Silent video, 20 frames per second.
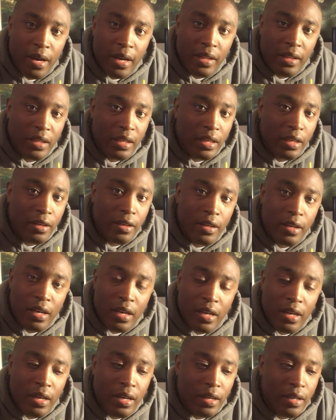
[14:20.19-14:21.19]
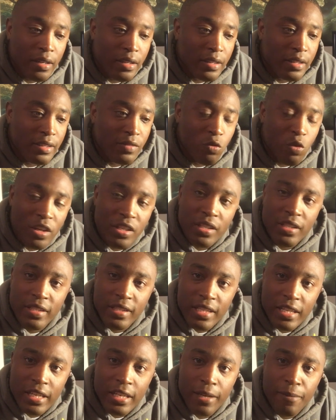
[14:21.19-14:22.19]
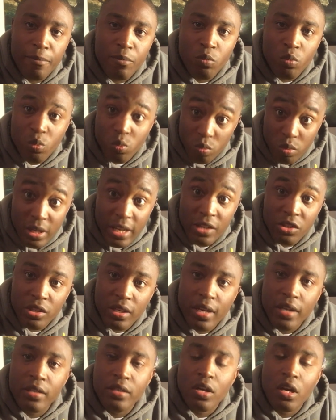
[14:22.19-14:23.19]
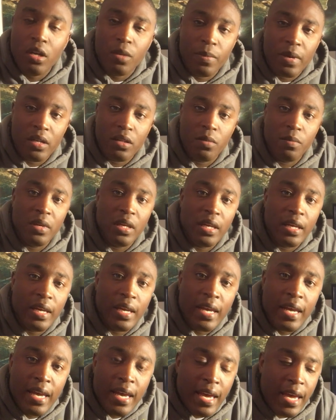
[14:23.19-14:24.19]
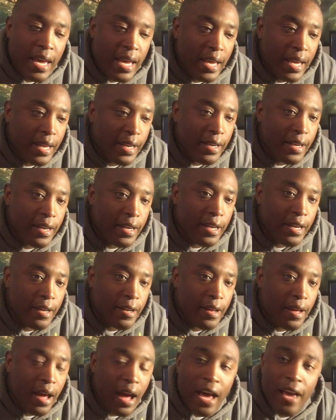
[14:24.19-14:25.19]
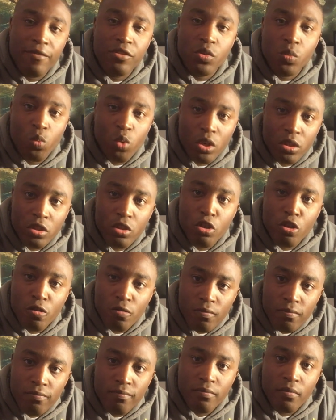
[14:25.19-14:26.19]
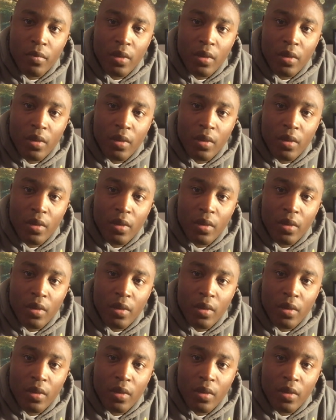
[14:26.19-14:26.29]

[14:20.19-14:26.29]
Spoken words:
Eileen, the rest of the team, we actually had to talk about the meeting, and I have some work to do.